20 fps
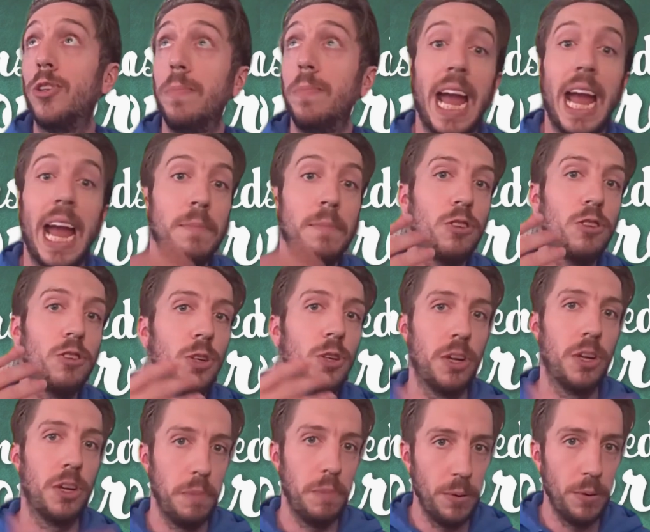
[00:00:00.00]
to be able
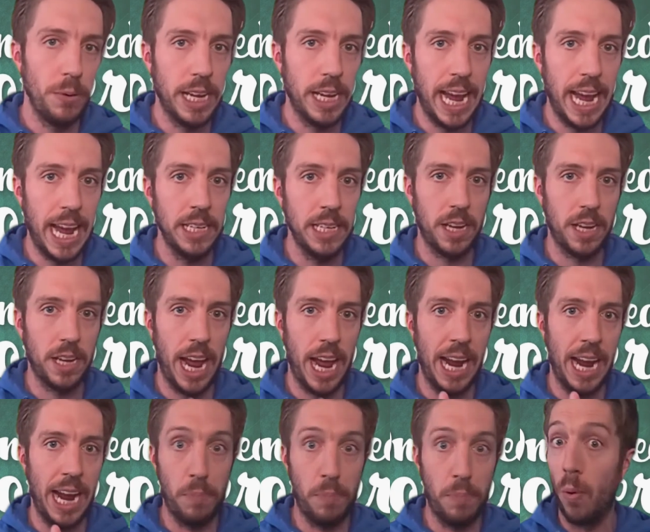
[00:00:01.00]
to communicate
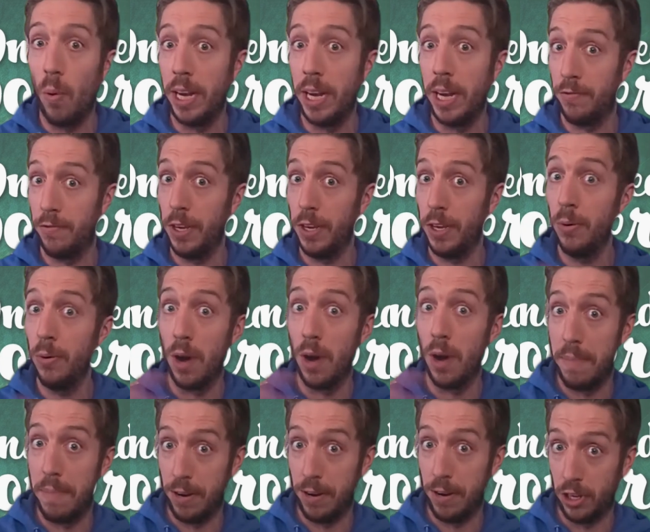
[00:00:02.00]
a point of view
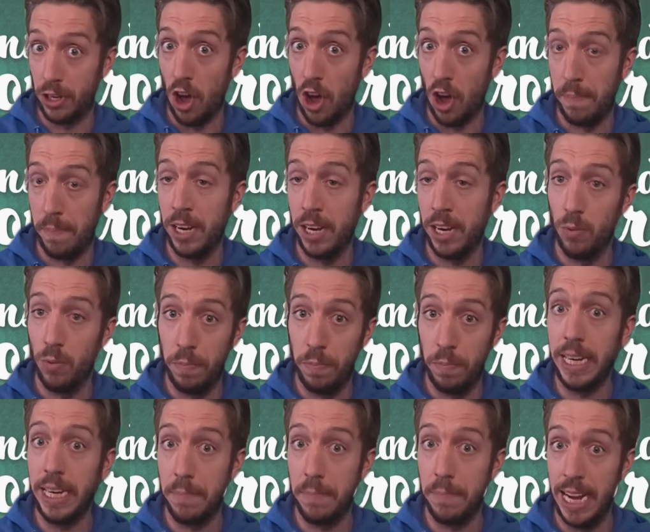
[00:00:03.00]
about a topic would
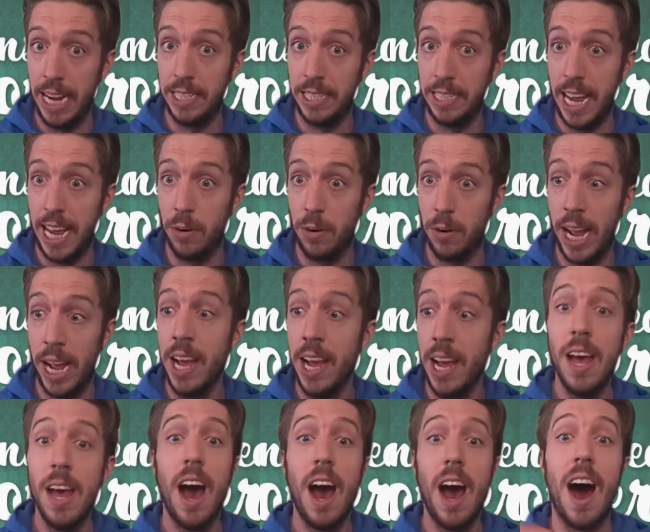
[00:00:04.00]
be a main takeaway.
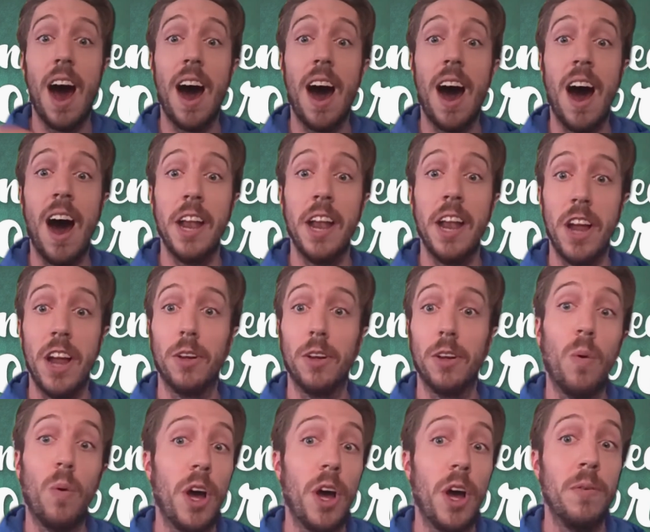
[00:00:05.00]

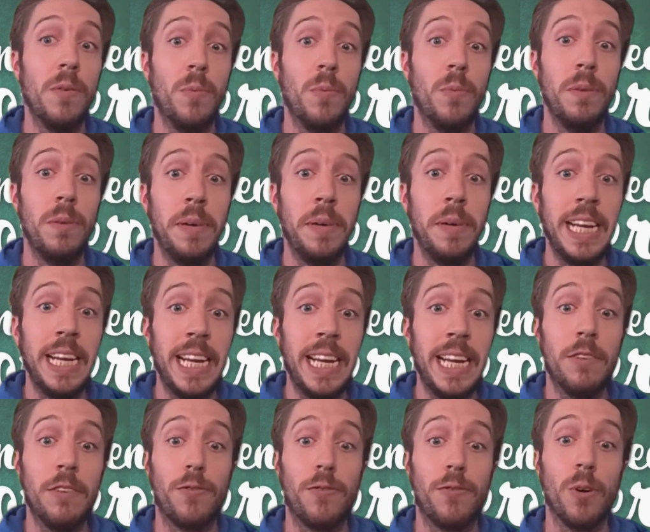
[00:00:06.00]
Another one would
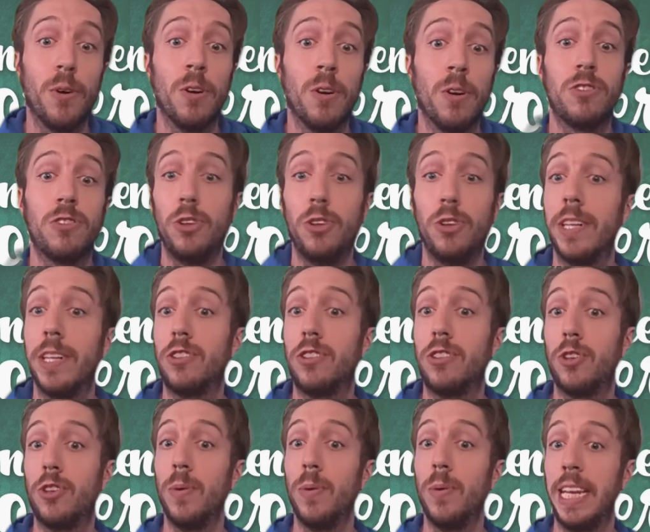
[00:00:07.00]
be for
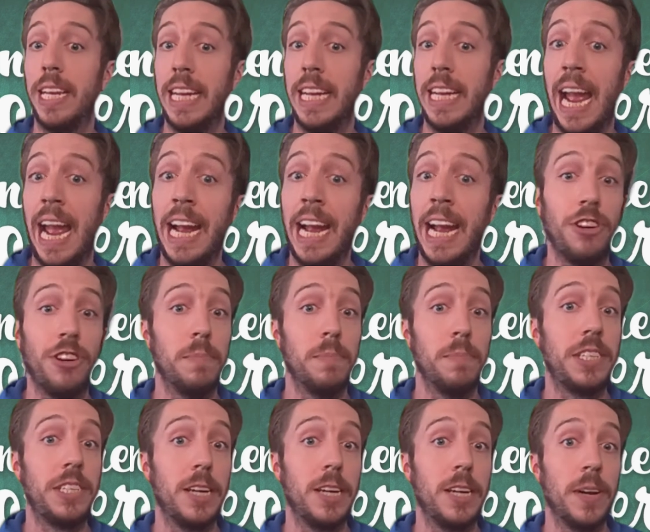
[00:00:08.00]
students to engage in
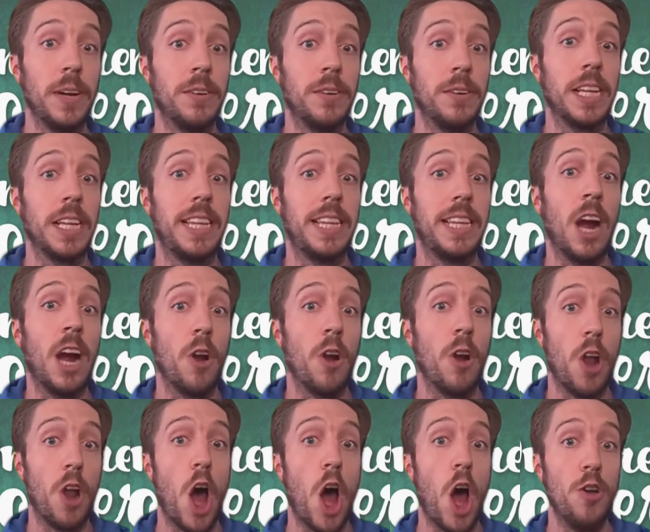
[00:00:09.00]
material that they
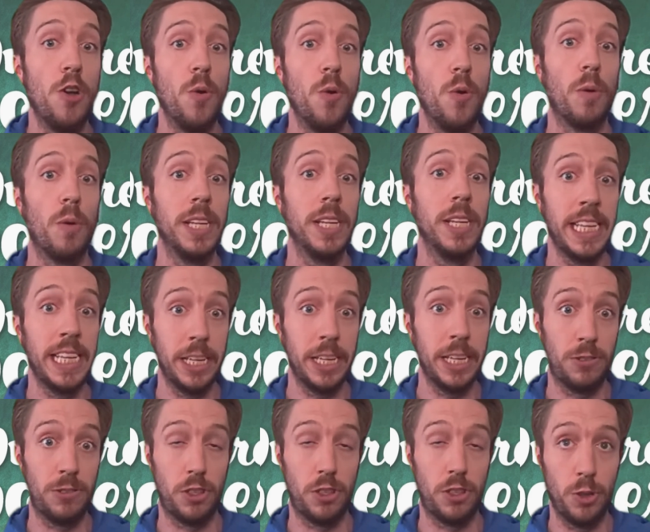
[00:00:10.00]
are not normally
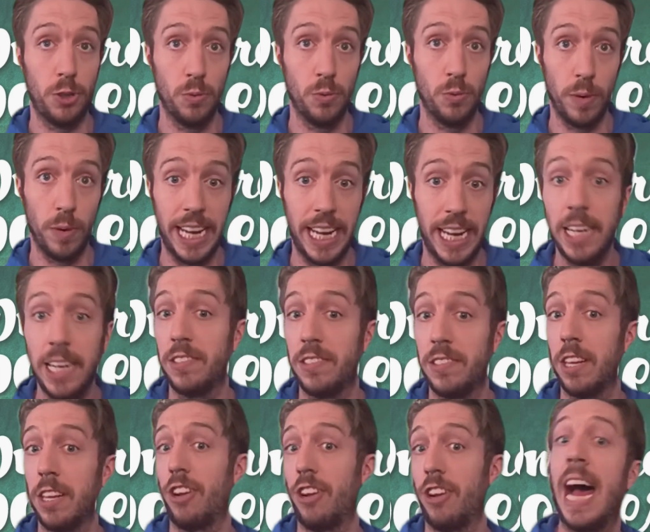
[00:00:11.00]
used to reading,
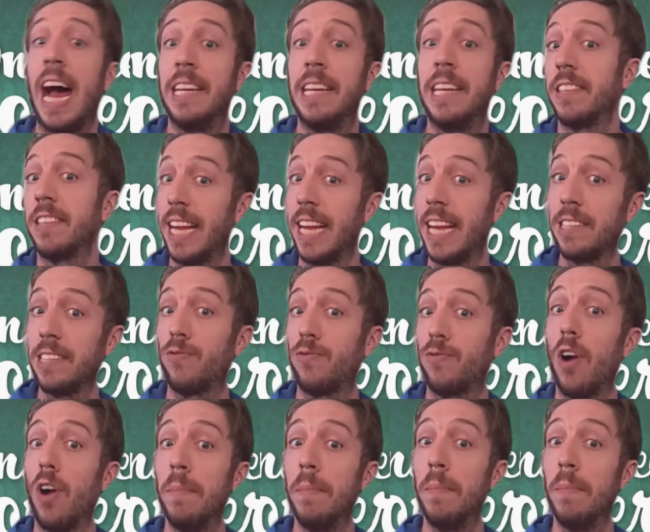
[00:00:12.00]
such as things